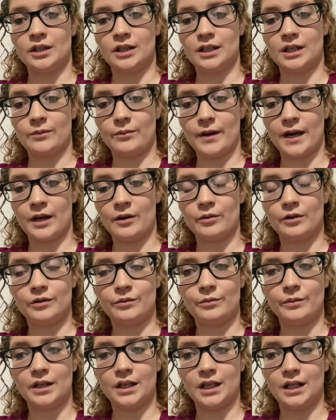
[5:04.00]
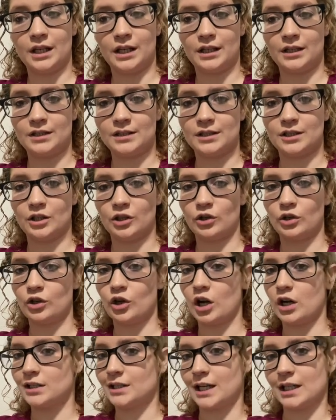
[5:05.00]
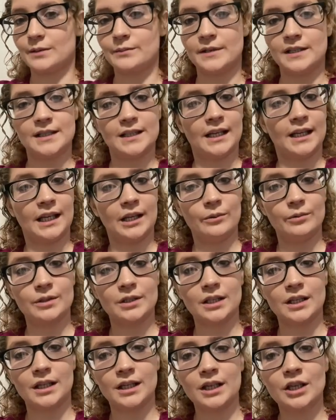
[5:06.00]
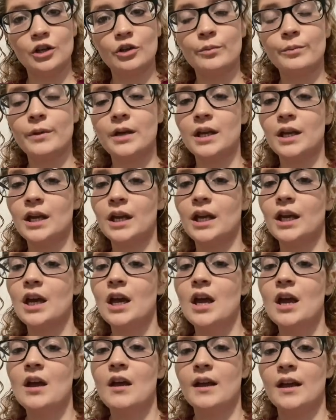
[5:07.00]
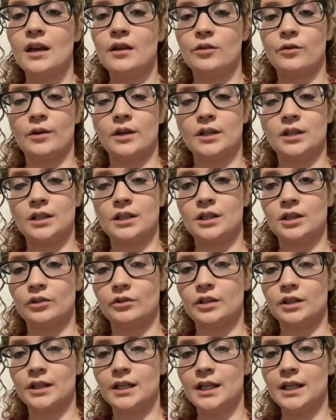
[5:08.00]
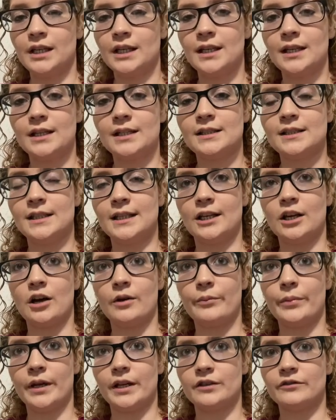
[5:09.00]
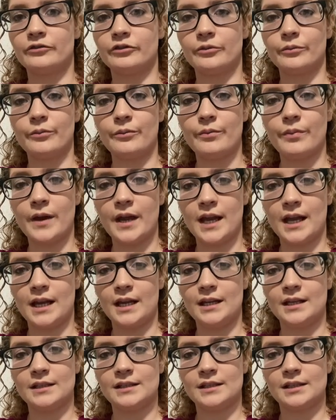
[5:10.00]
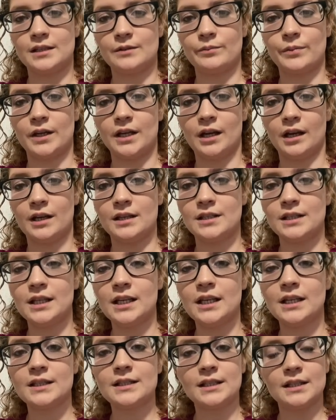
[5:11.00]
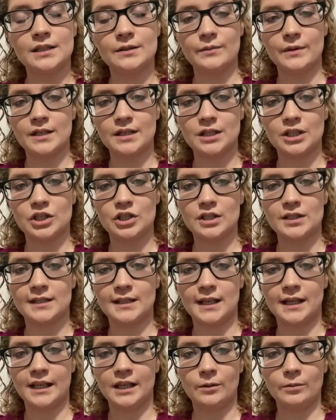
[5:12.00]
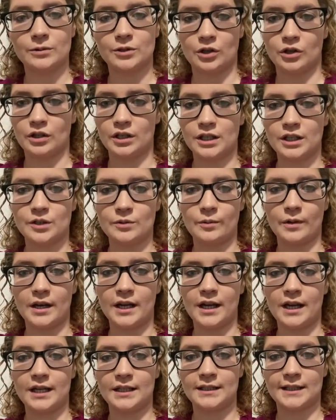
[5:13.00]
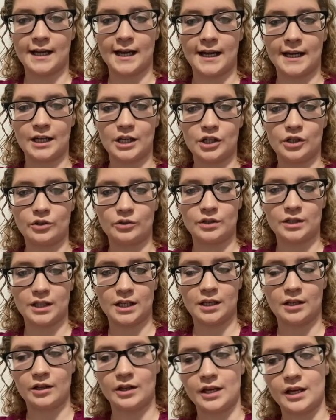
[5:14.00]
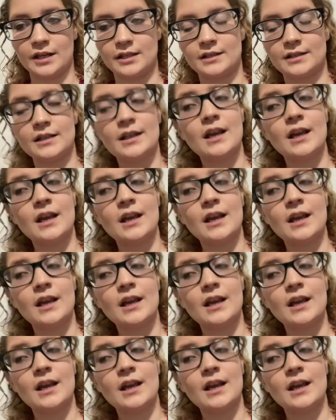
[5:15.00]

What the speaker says: get back with me, still contact me saying he was going to kill me. He threatened to kill the kids. He got banned from base because he sent messages saying he was on his way to Idaho to kill us